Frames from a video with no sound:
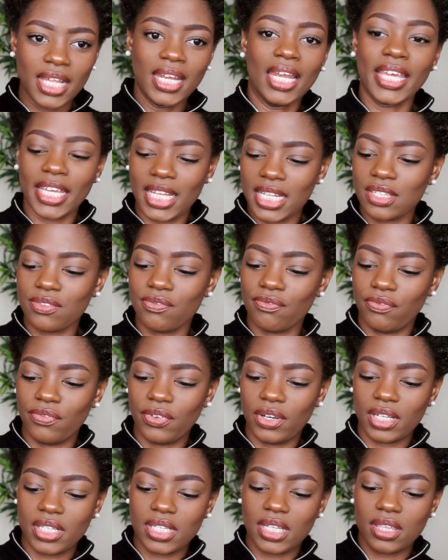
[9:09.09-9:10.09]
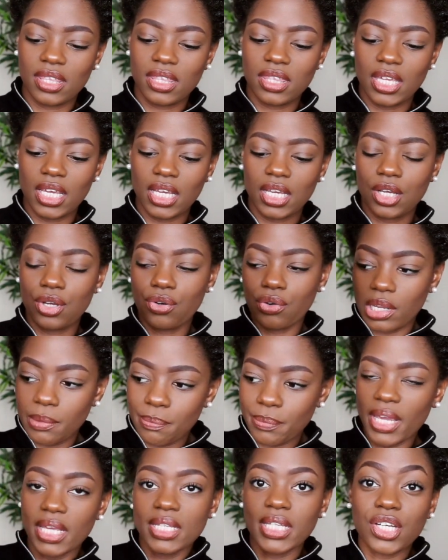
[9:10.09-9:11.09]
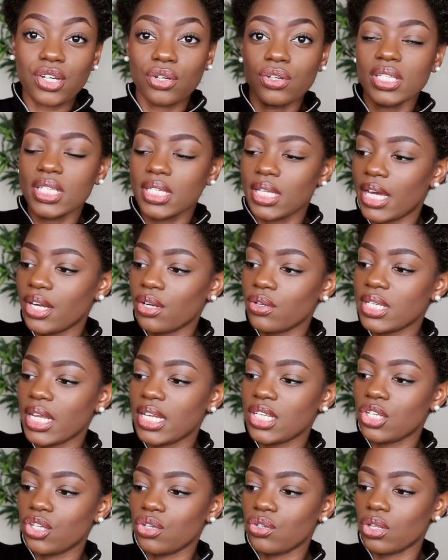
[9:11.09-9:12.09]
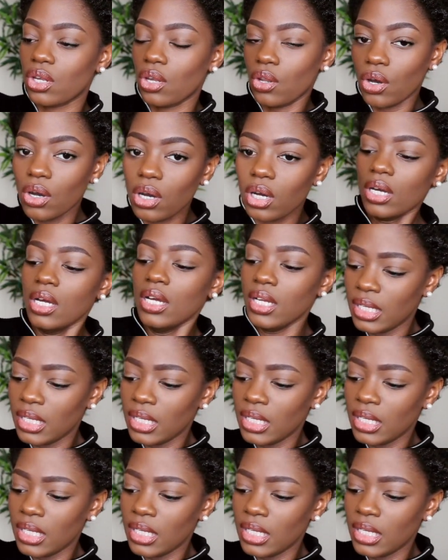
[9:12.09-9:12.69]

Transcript: Like, it's a thick cream base. I don't tend to use a lot,